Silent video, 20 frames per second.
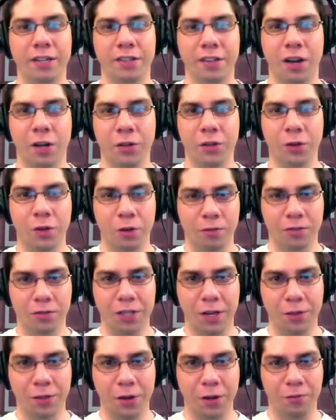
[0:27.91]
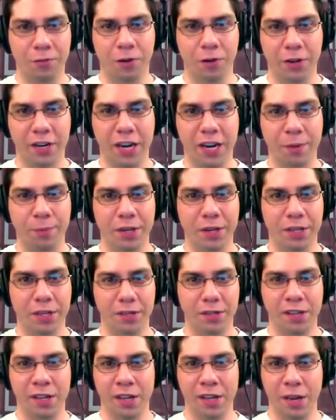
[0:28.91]
alternatives out there for
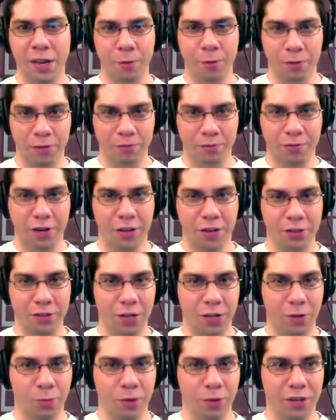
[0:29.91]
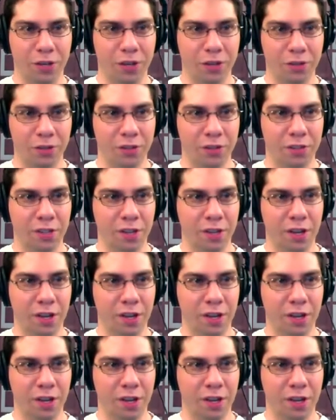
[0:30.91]
copying and moving files on Windows.